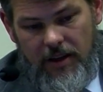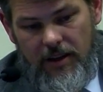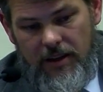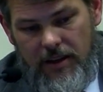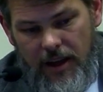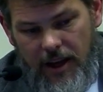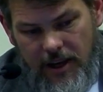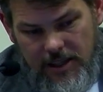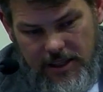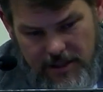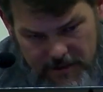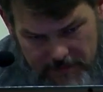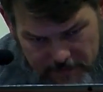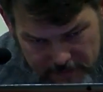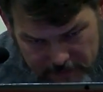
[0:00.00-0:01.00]
Next,
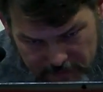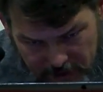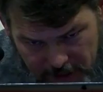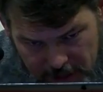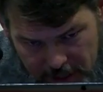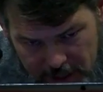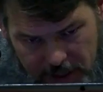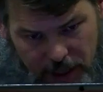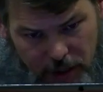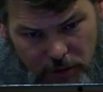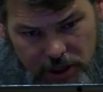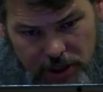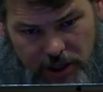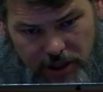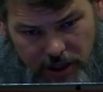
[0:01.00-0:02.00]

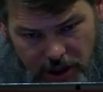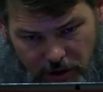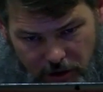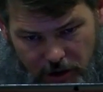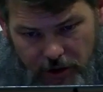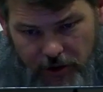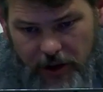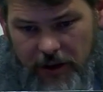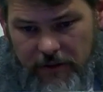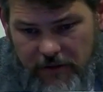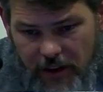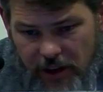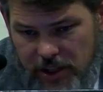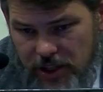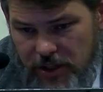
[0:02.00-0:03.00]
distinguishing and ordering
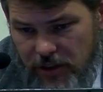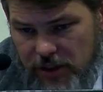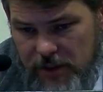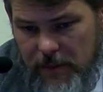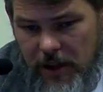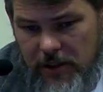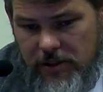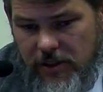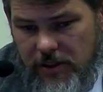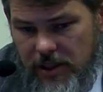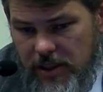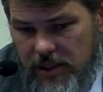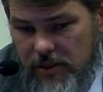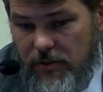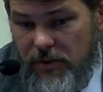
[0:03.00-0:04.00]
functional
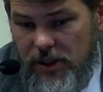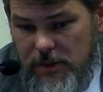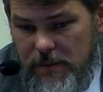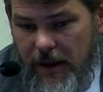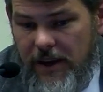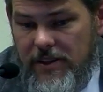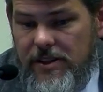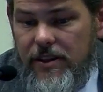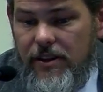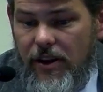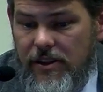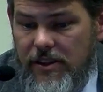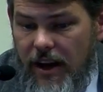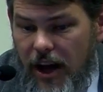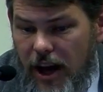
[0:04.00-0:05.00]
specialties respects the
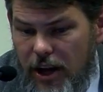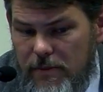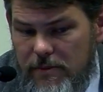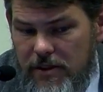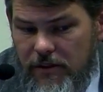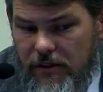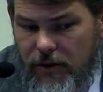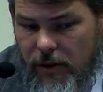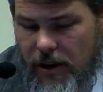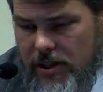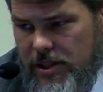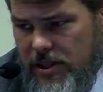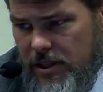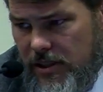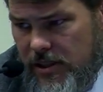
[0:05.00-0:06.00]
autonomy of
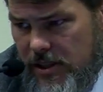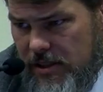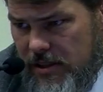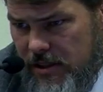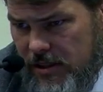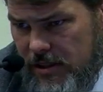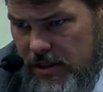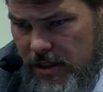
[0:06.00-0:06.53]
questions